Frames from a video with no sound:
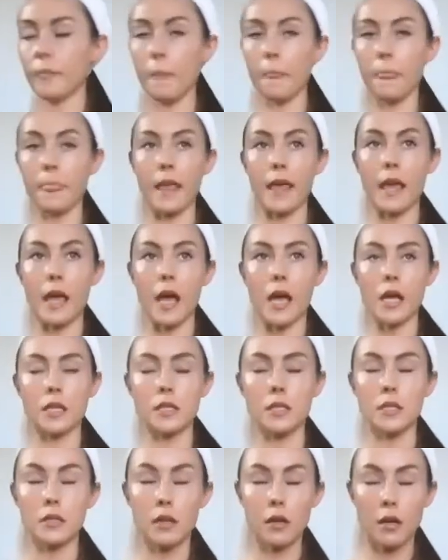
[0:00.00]

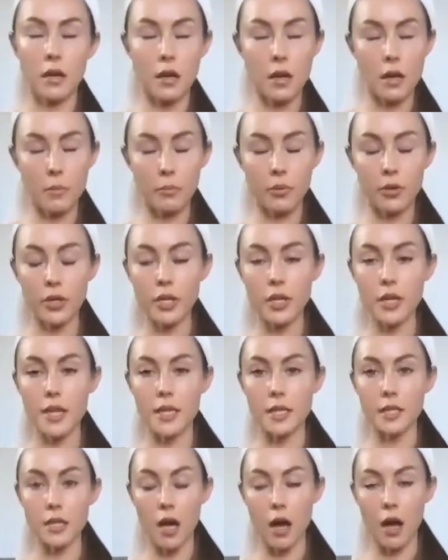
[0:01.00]
and putting the
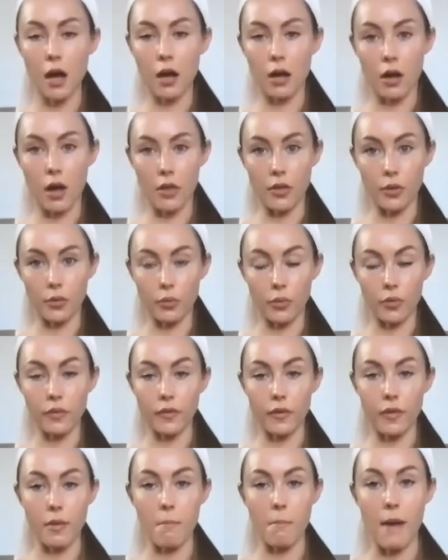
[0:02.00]
tongue on the roof
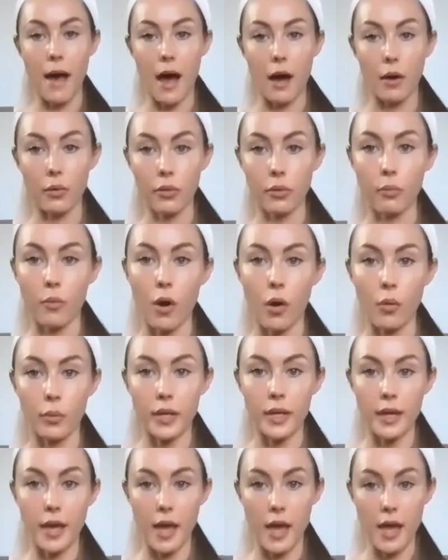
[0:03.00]
of the mouth while we
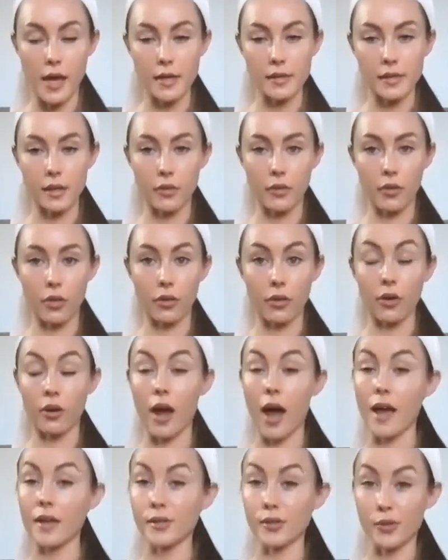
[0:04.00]
gaze at the third
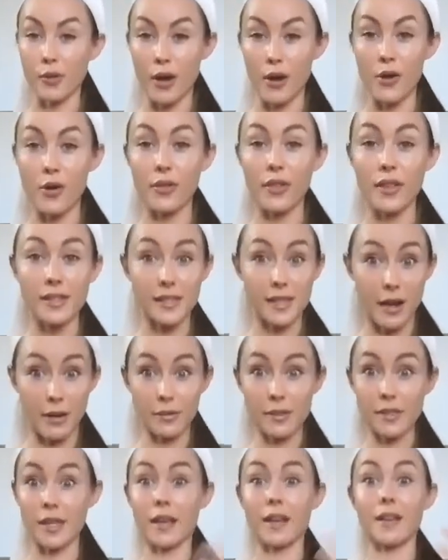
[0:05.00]
eye. So I know that
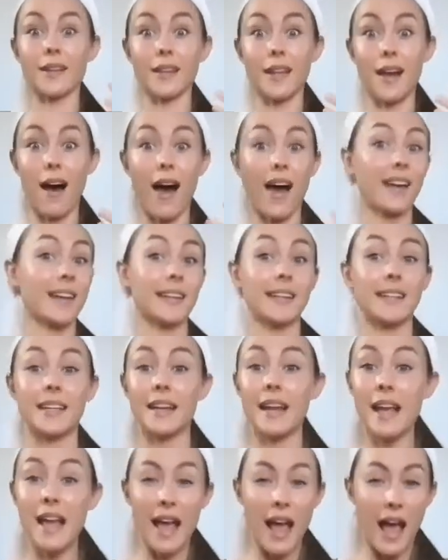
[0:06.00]
sounds like a lot, and
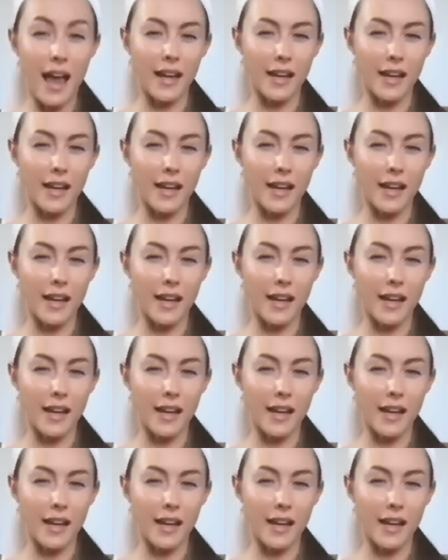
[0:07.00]
it